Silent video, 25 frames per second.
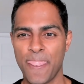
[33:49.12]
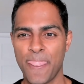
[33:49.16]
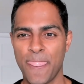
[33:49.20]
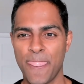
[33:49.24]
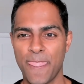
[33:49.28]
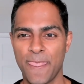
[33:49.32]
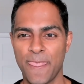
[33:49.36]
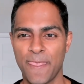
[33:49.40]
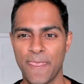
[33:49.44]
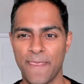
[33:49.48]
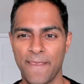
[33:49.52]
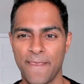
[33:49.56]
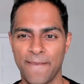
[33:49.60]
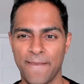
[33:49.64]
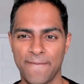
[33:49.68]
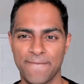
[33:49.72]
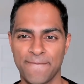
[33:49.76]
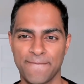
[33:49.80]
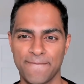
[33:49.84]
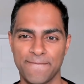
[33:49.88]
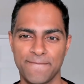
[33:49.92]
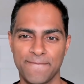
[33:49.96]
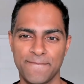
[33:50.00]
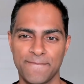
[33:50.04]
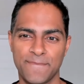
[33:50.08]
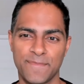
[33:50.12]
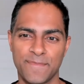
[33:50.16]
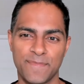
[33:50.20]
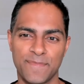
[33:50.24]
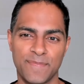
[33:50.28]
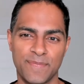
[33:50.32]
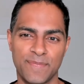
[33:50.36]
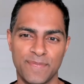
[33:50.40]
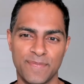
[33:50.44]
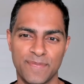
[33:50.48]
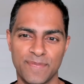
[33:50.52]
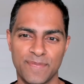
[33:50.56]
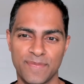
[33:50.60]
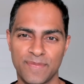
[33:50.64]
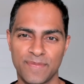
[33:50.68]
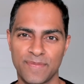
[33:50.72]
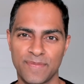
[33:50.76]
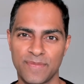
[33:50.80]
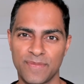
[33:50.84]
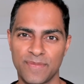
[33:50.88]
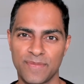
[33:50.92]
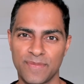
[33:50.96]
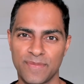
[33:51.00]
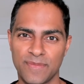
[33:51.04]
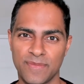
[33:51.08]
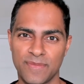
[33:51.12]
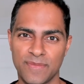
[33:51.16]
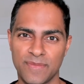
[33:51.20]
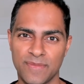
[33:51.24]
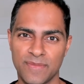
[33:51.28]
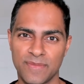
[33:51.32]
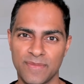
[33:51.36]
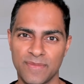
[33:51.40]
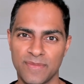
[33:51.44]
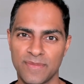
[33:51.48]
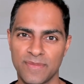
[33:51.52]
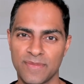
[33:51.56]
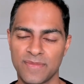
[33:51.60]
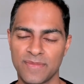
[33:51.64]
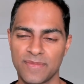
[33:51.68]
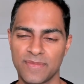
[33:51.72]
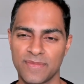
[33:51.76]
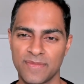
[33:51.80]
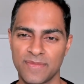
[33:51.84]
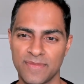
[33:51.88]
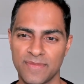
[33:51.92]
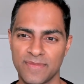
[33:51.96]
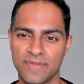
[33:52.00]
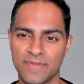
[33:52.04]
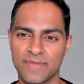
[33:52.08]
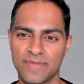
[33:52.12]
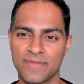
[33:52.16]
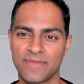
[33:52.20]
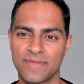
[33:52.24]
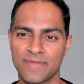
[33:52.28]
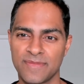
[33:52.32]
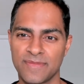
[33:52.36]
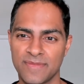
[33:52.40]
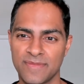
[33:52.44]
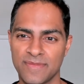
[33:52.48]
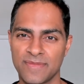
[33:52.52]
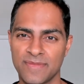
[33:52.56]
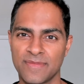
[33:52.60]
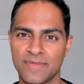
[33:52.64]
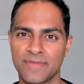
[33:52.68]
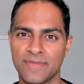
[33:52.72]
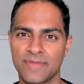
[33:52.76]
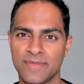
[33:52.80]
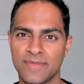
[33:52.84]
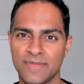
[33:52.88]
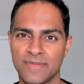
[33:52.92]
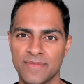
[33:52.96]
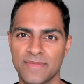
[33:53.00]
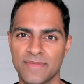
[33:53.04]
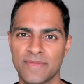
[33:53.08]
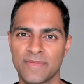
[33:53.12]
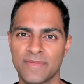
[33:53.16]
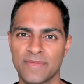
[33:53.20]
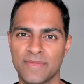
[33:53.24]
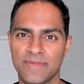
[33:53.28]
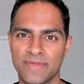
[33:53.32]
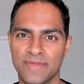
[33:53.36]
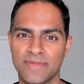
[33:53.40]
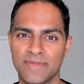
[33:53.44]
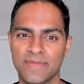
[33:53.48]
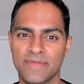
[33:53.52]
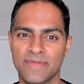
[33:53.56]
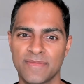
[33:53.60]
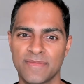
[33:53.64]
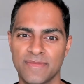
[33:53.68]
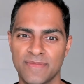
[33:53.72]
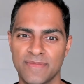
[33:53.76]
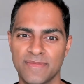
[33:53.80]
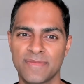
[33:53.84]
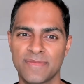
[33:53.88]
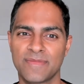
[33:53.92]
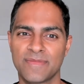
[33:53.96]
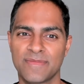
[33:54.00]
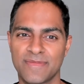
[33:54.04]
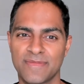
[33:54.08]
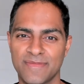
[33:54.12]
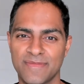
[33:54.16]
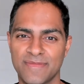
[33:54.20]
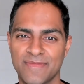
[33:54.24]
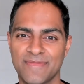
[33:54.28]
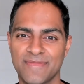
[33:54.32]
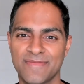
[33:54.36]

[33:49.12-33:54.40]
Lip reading: No words are spoken by the person on screen.